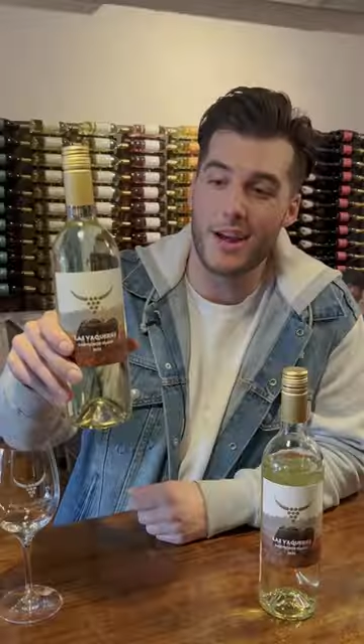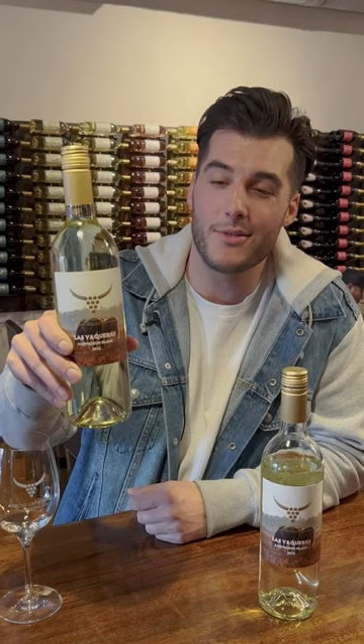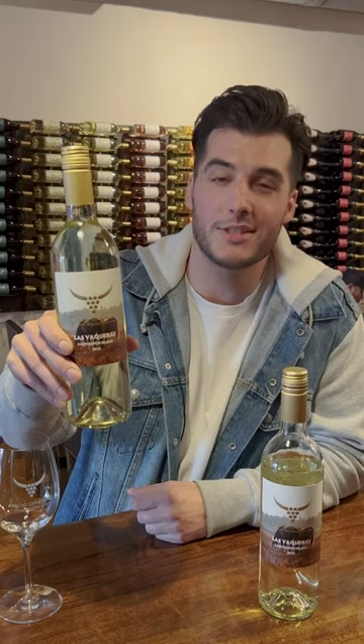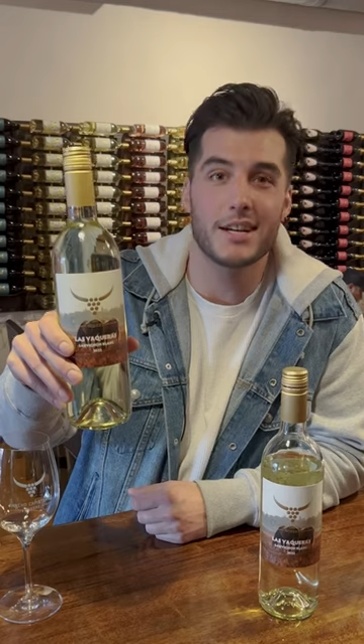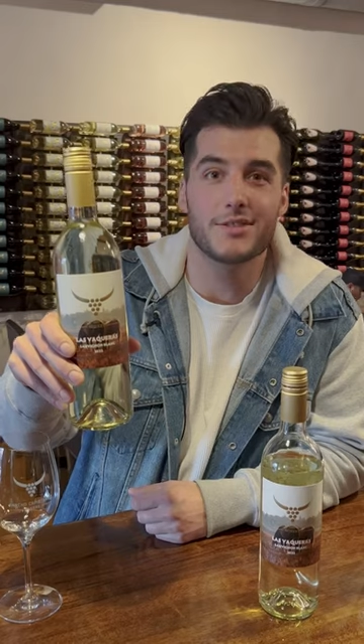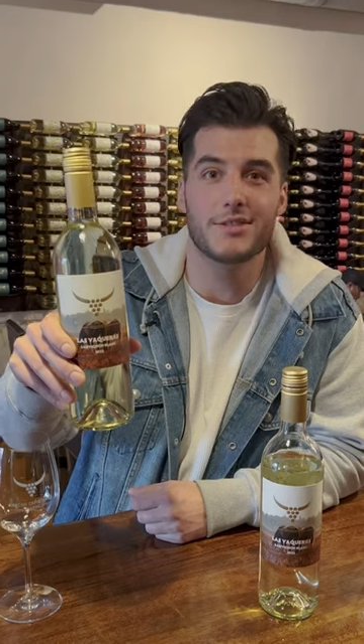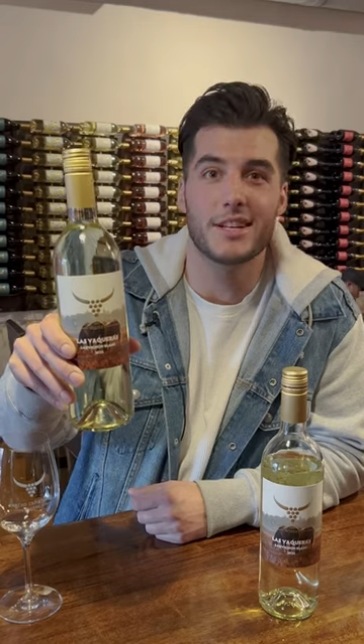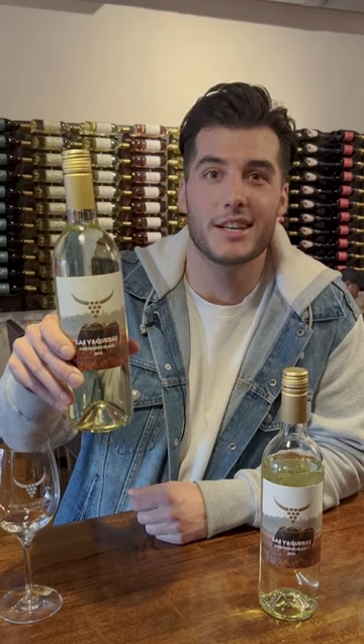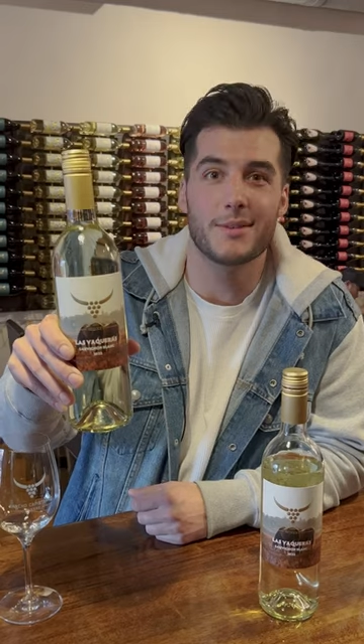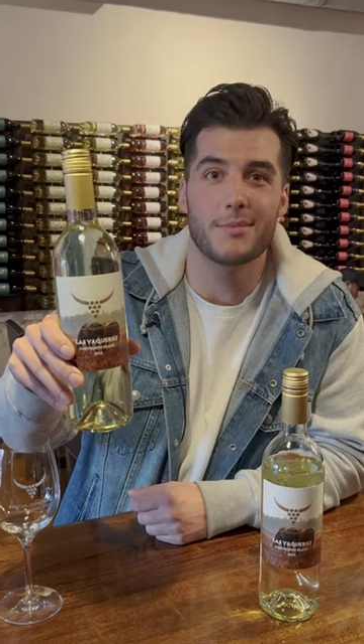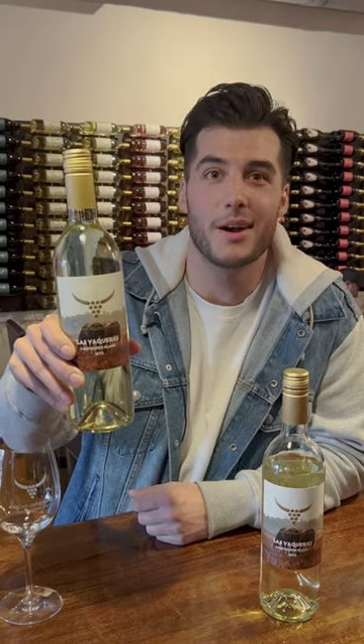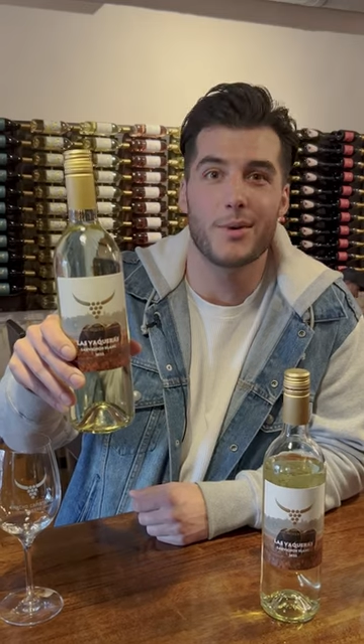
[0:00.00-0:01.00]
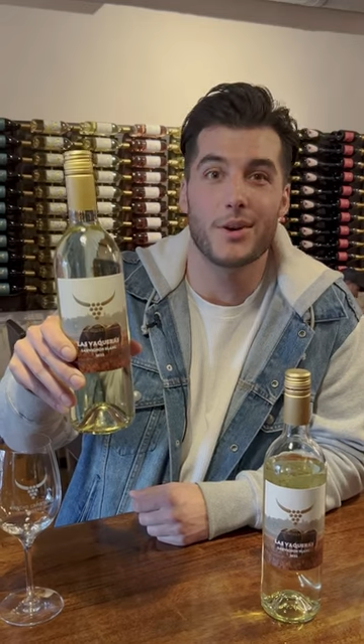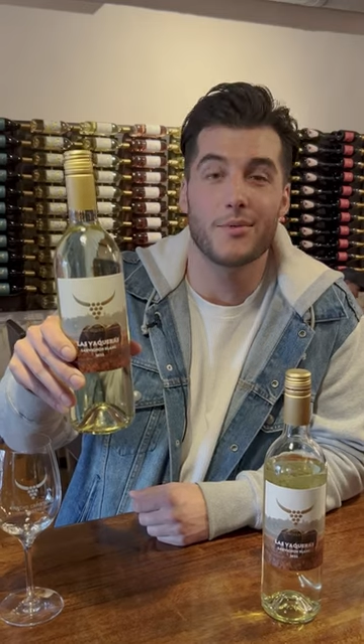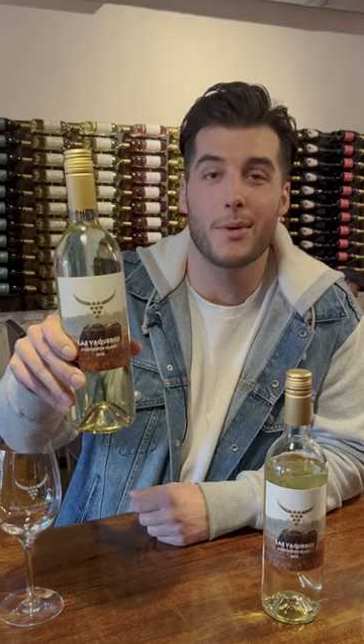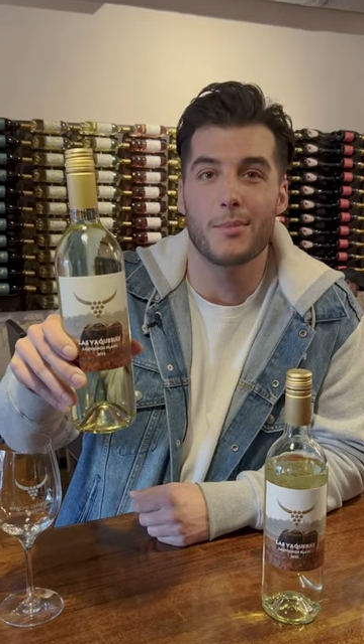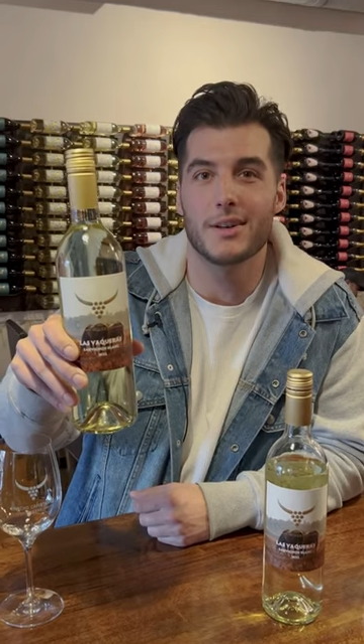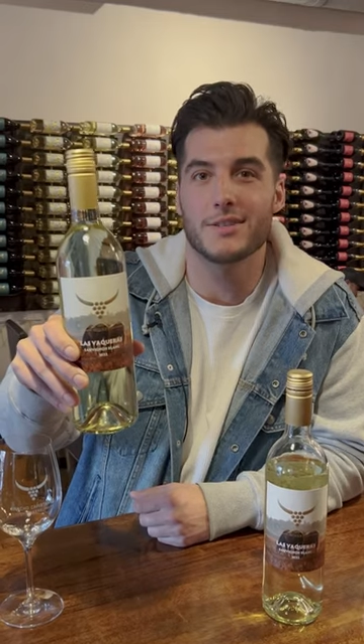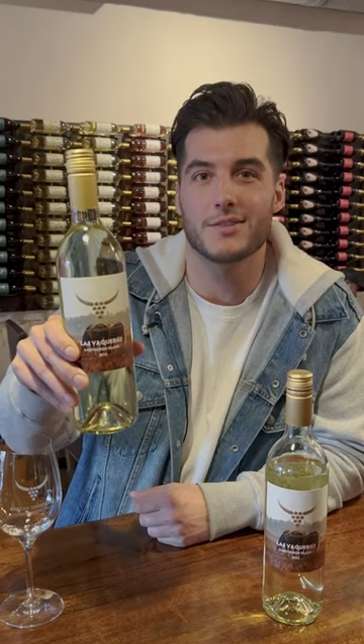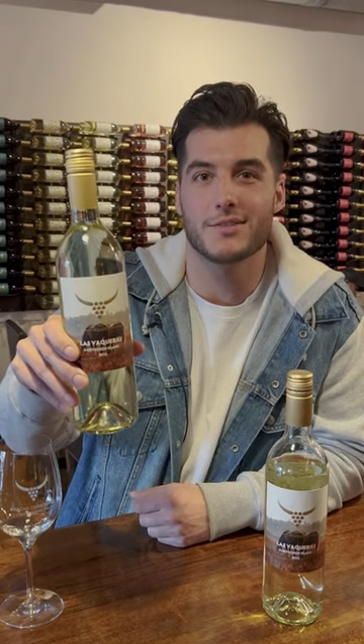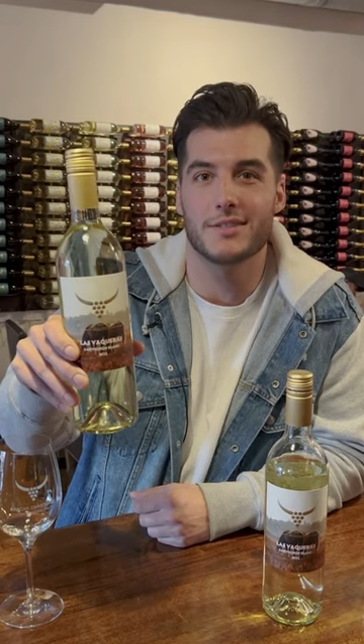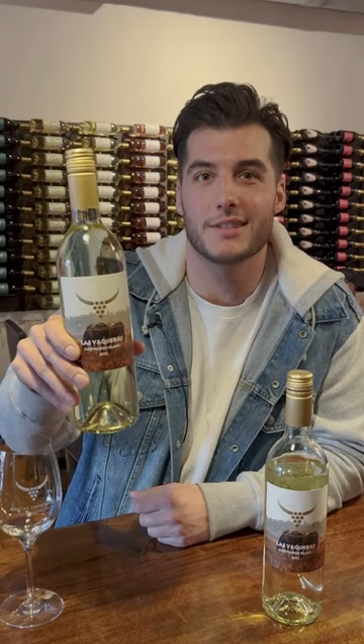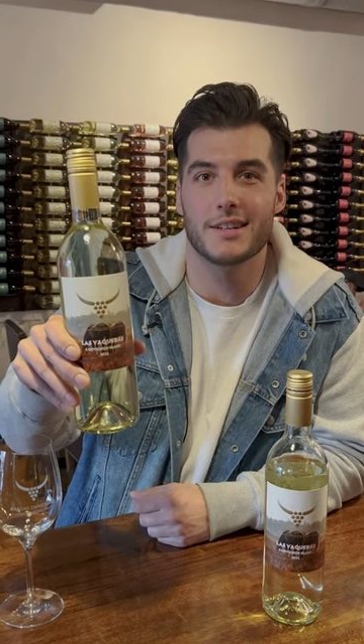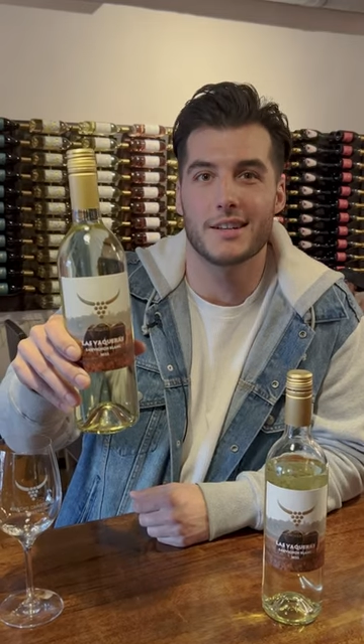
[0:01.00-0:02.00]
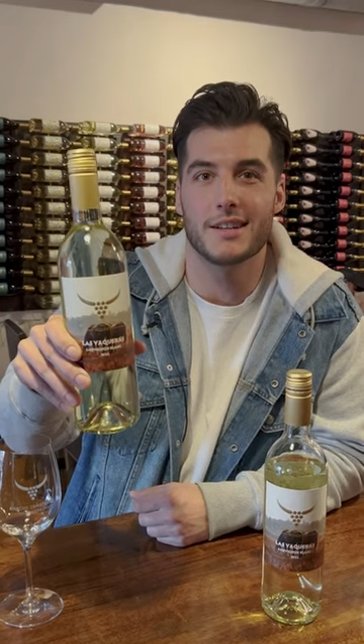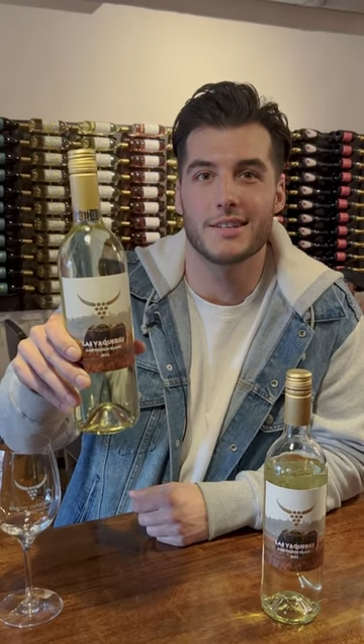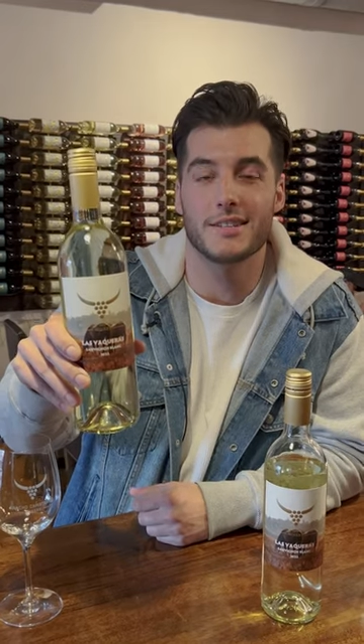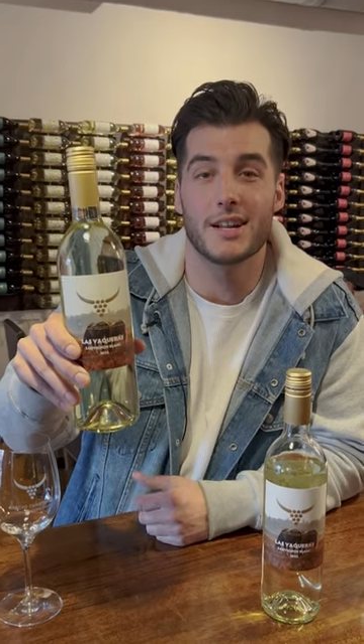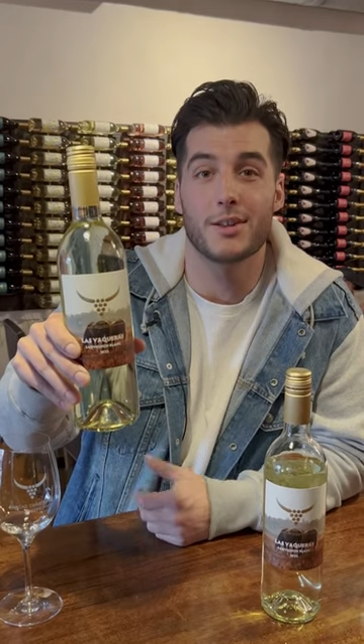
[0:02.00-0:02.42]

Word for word: at was actually taken by one of our bussers uh, in San